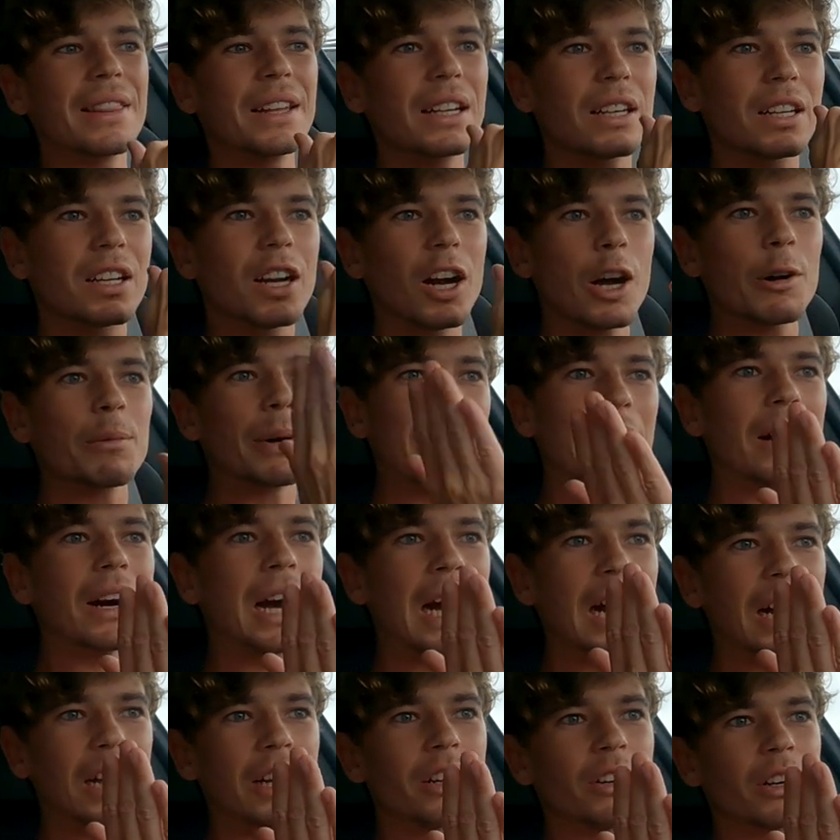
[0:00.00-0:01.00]
and then come
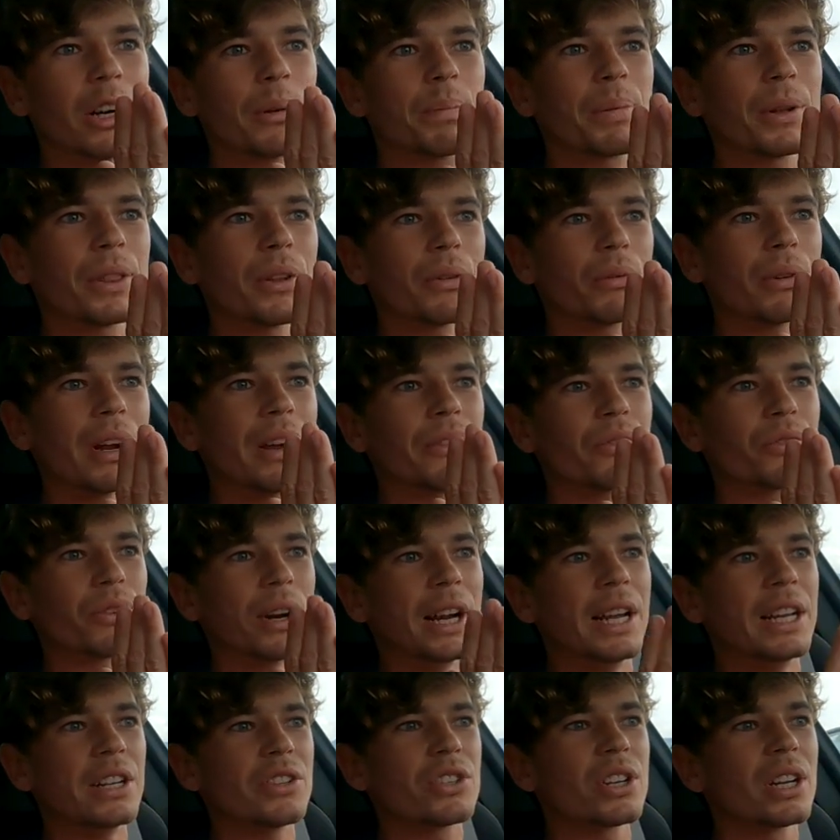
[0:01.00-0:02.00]
out higher up in the rev
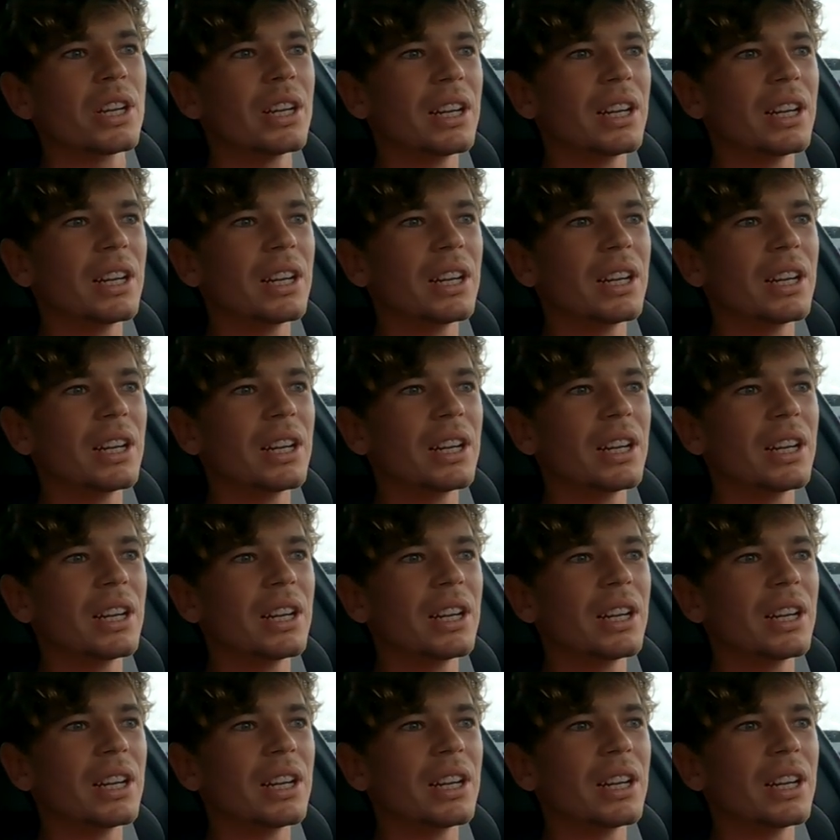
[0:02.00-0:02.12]
range,